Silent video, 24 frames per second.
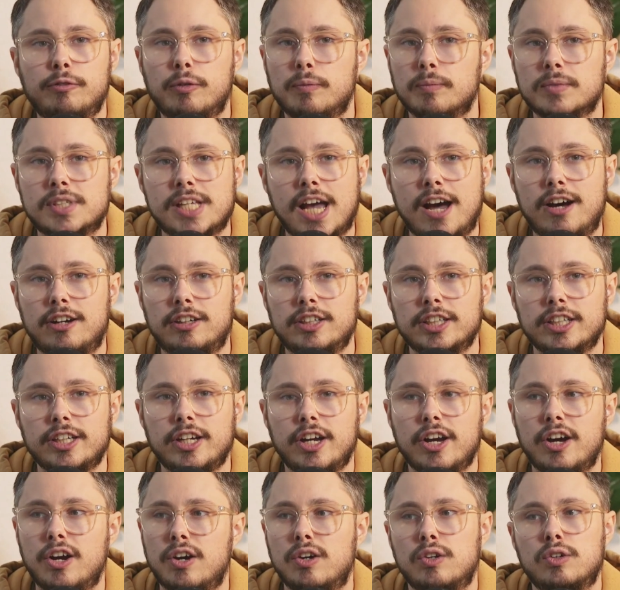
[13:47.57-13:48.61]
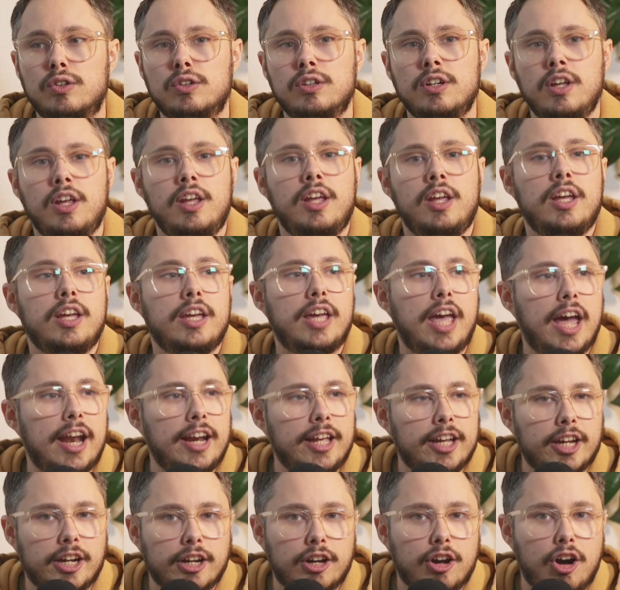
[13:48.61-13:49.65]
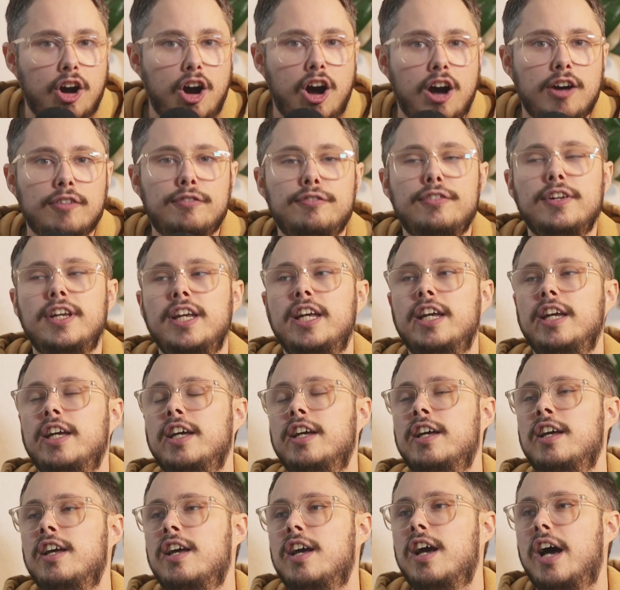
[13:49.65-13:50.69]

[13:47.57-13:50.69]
from Salad & Go, getting a coffee.